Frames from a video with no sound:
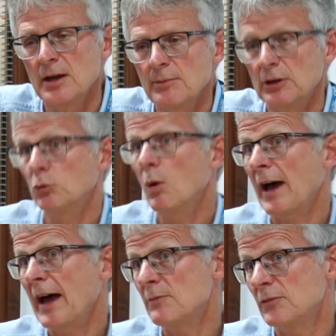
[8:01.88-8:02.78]
Because
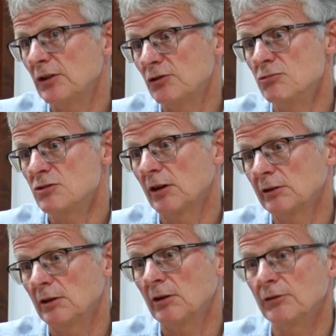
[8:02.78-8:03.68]
what happens is you
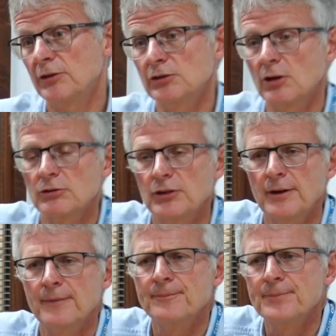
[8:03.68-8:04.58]
toddle along to the doctor
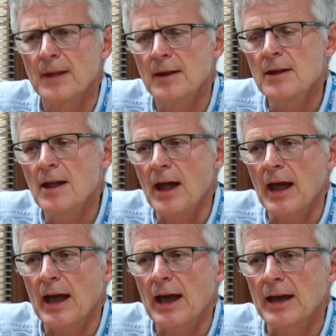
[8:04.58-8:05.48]

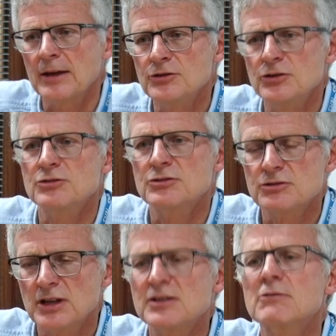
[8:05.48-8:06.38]
and you,
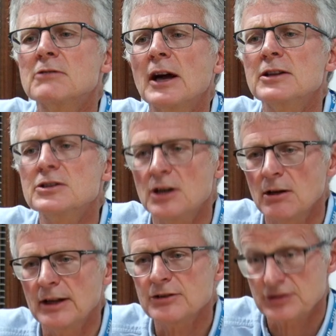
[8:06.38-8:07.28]
they say, right, you
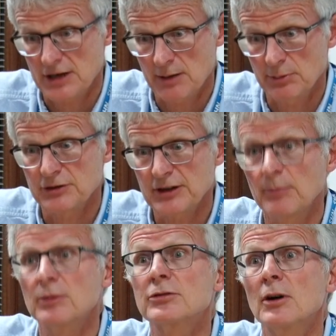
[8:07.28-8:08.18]
know, let's take a blood
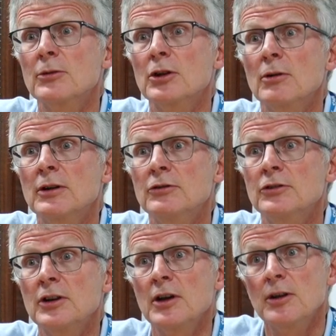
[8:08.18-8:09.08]
sample from you.
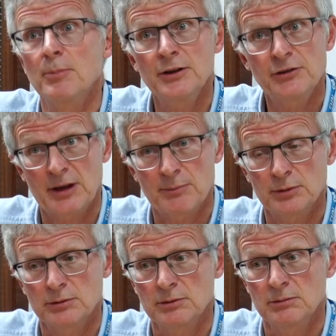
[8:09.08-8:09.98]
And the blood
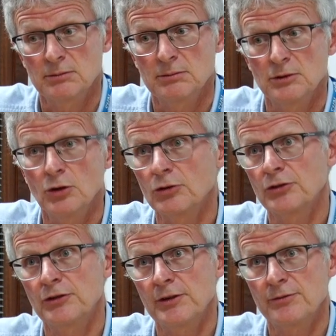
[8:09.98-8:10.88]
sample
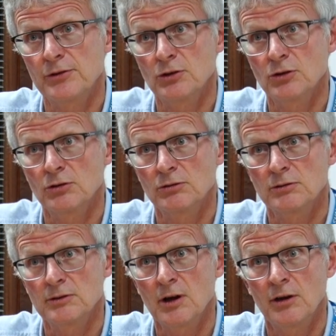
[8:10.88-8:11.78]
looks as if you're
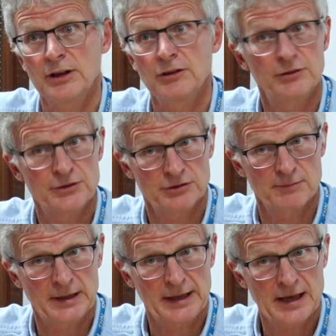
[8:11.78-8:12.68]
on
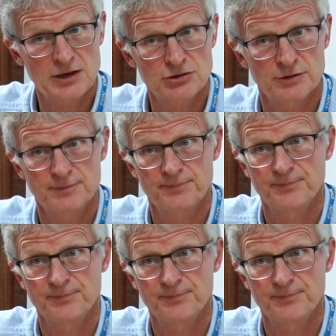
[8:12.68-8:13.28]
insufficient medication.